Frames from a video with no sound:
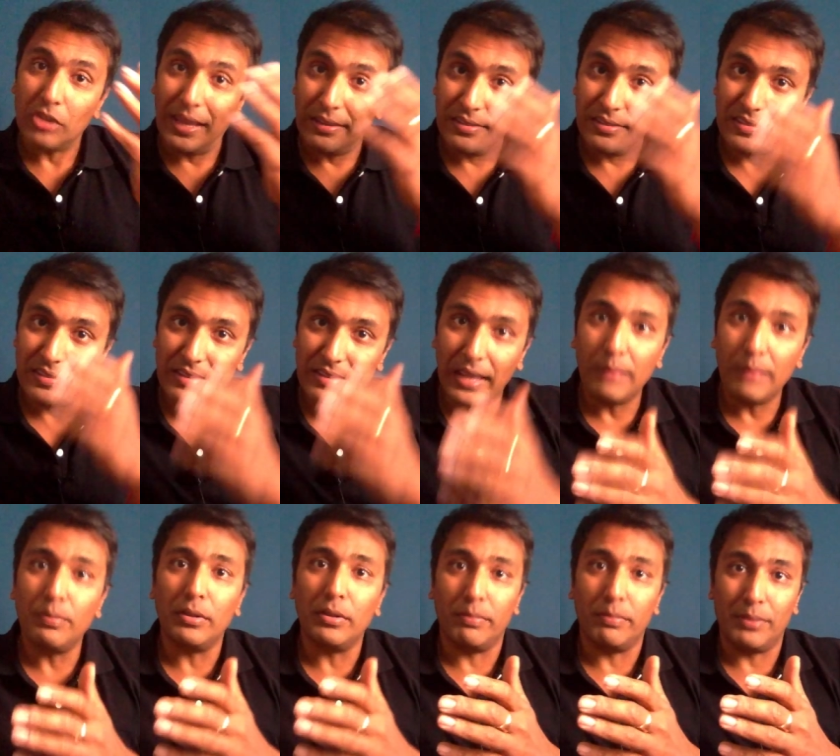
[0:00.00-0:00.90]

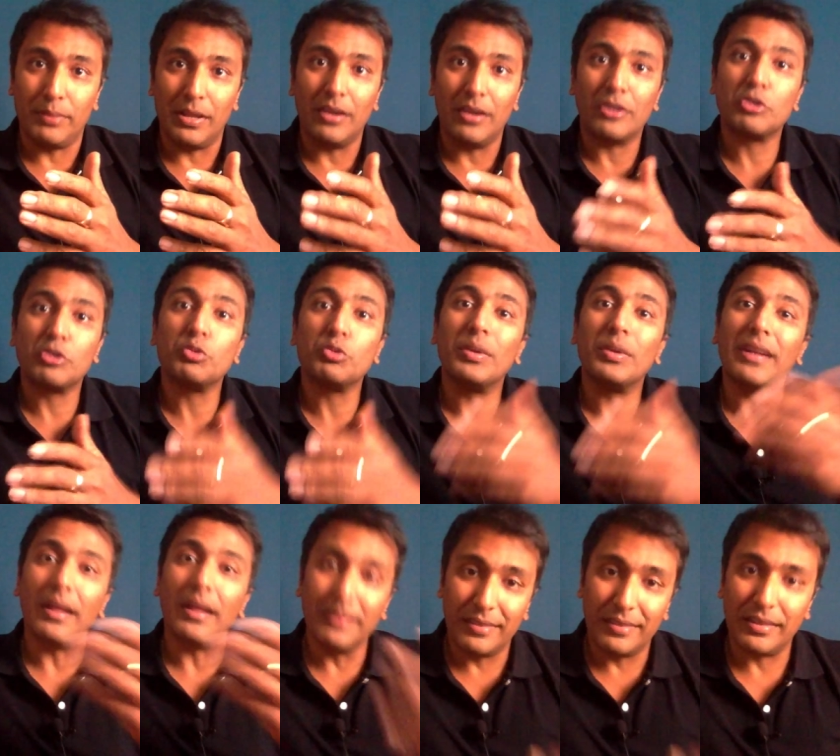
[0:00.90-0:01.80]
stable plaque to an
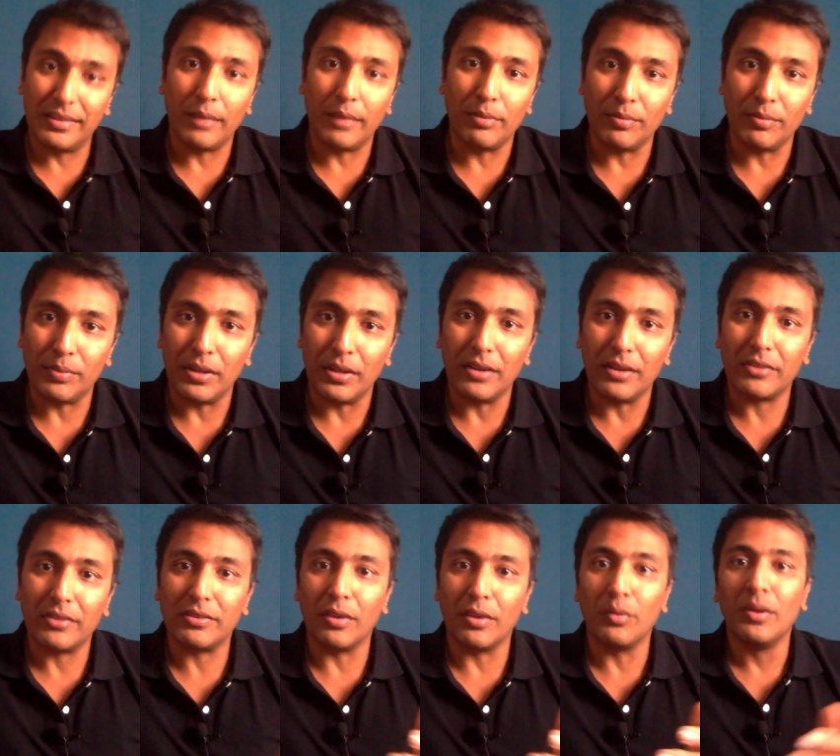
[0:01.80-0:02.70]
unstable plaque.
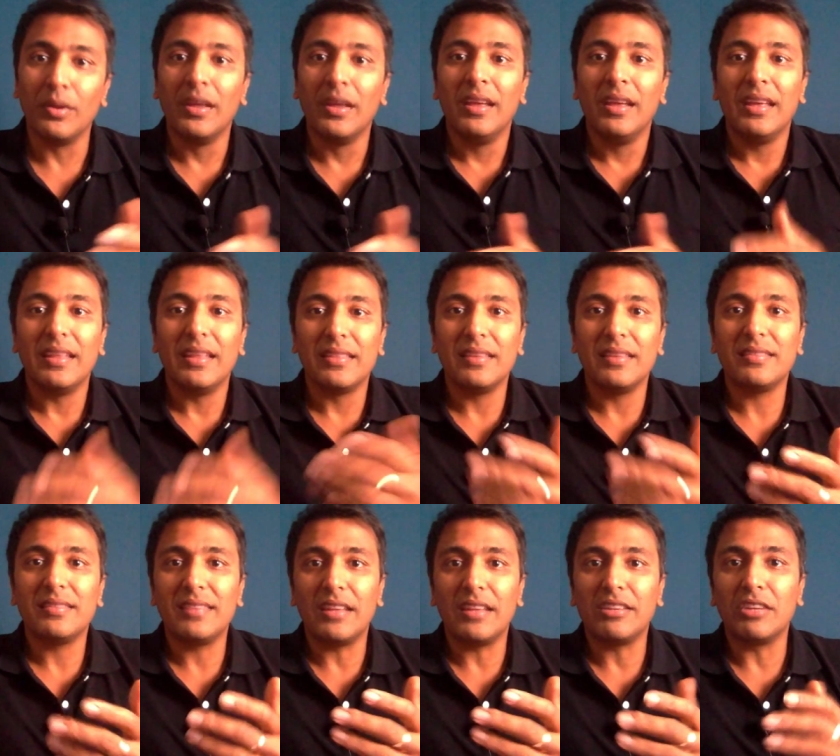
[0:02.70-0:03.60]
So in this
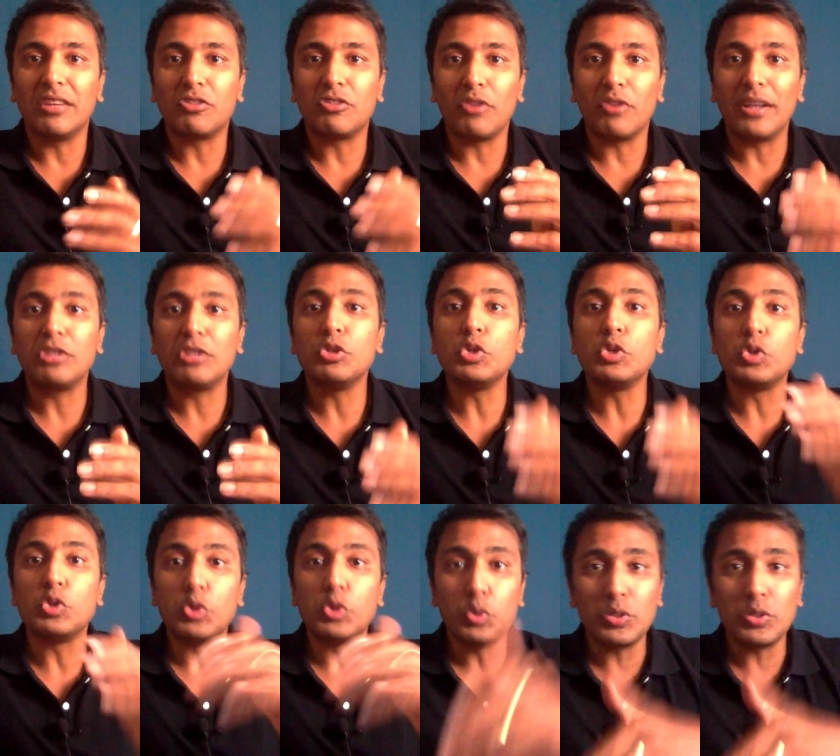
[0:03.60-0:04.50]
setting, trying to
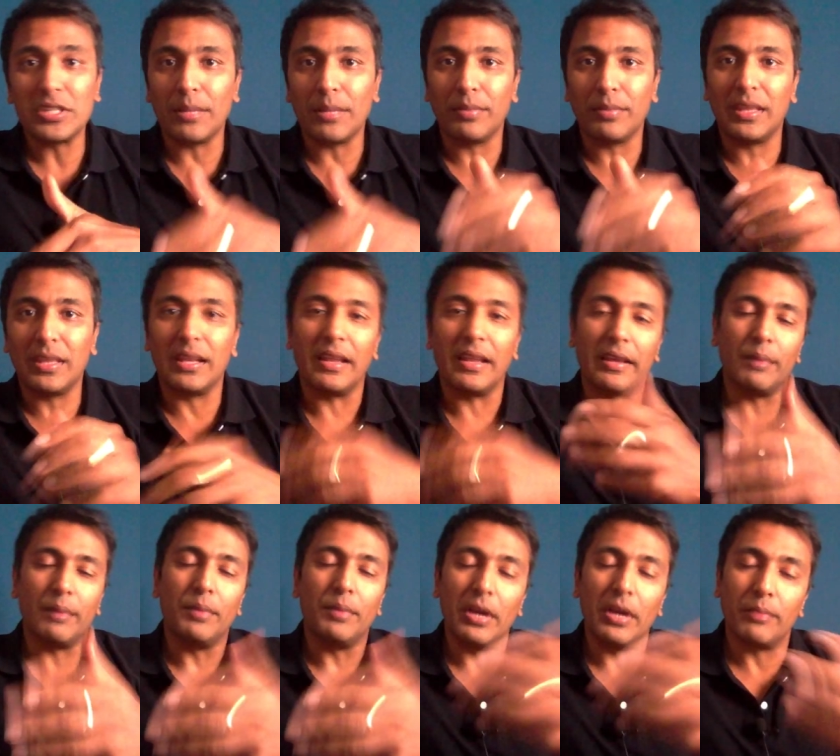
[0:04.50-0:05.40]
do something like a
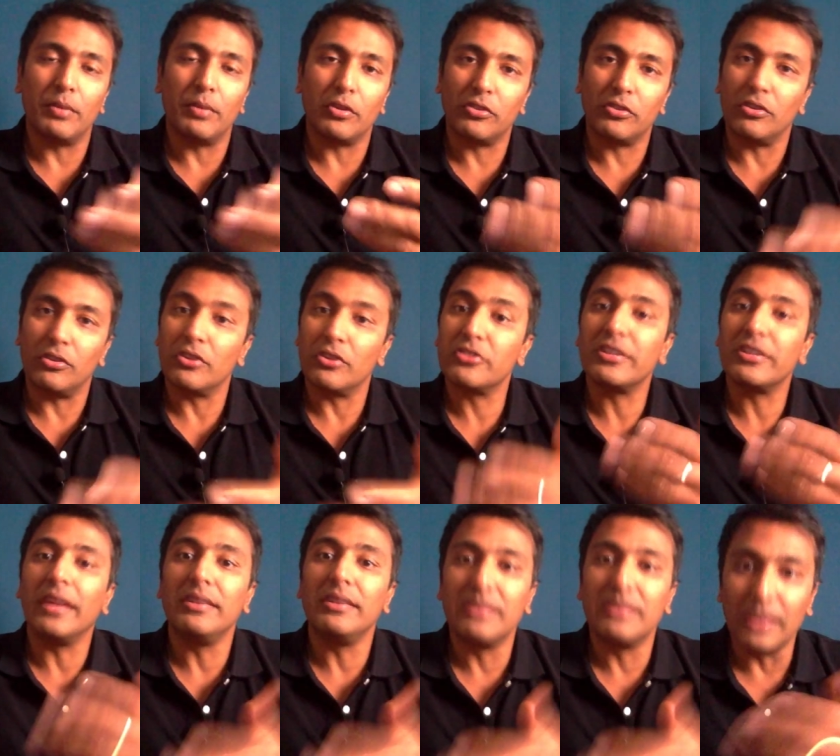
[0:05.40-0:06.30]
bypass or a
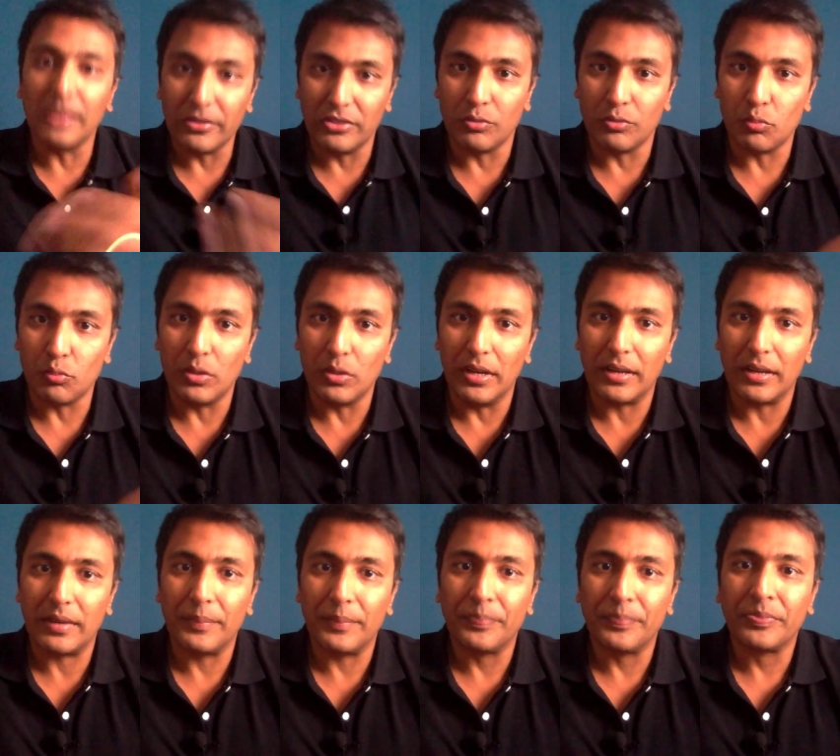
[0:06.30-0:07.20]
stent doesn't
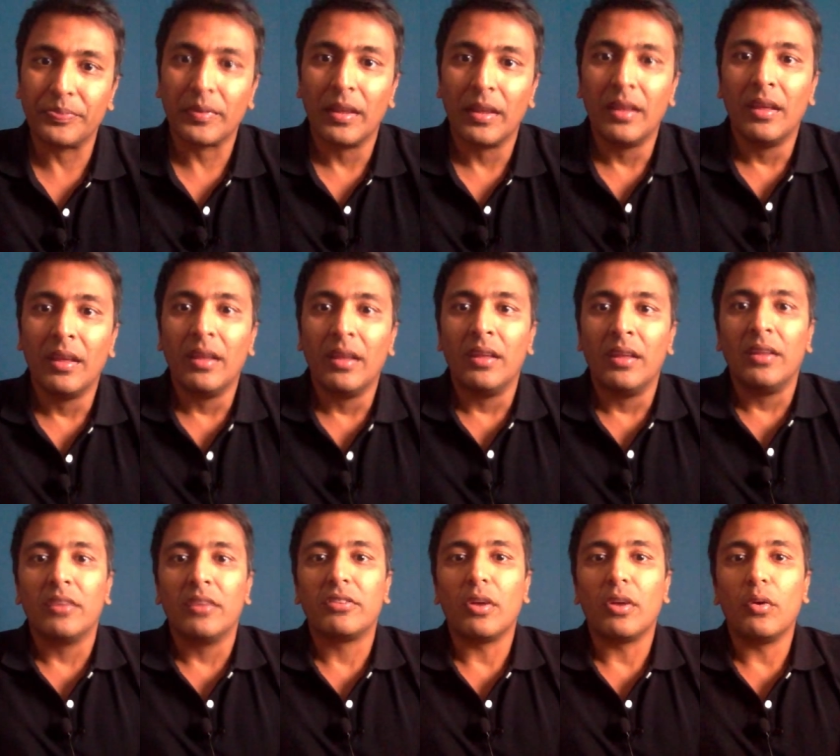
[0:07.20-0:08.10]
work.
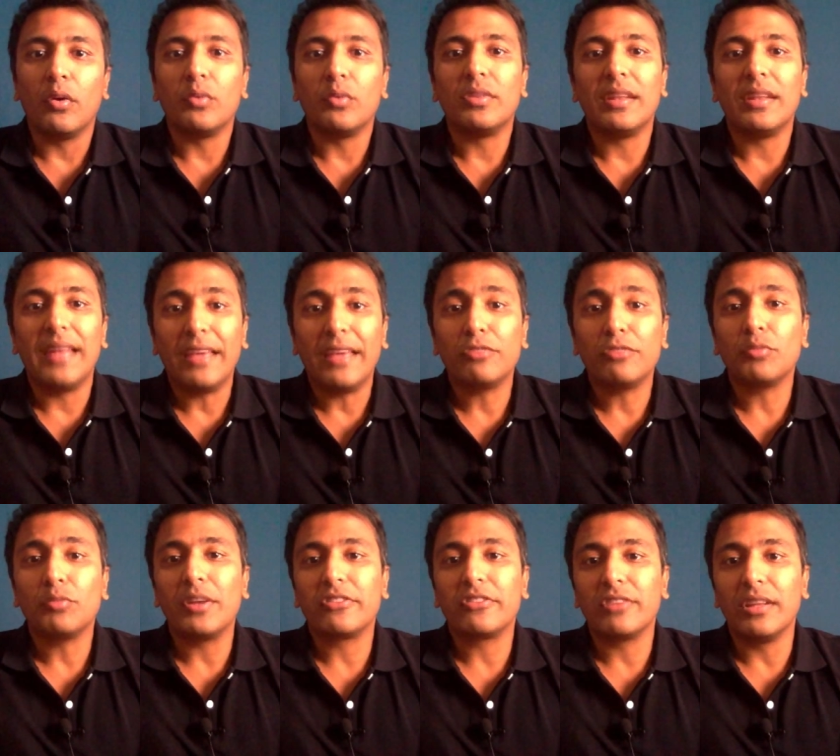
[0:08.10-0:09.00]
So the next
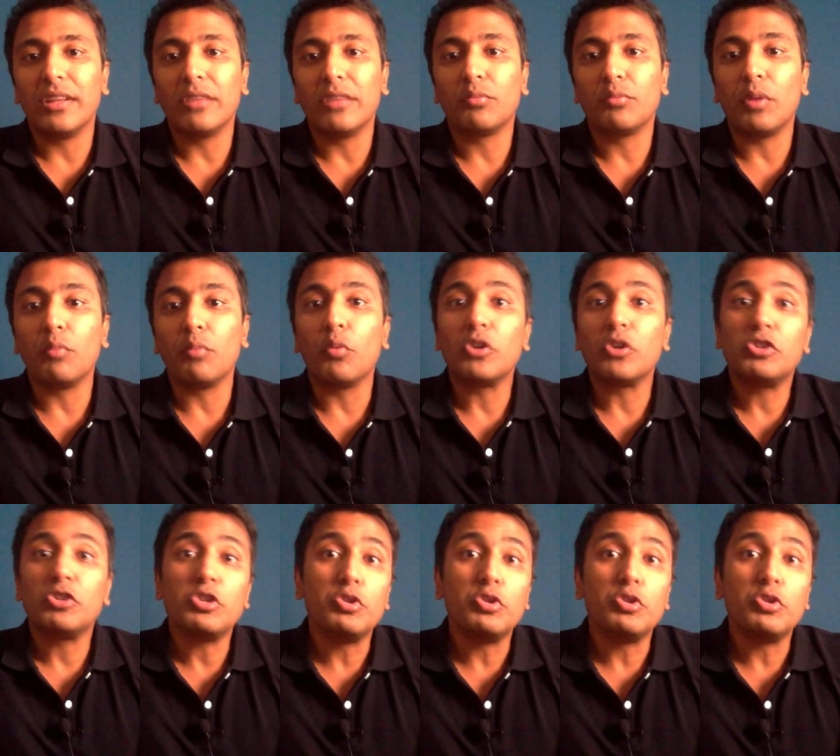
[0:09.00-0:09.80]
question is, well, what do you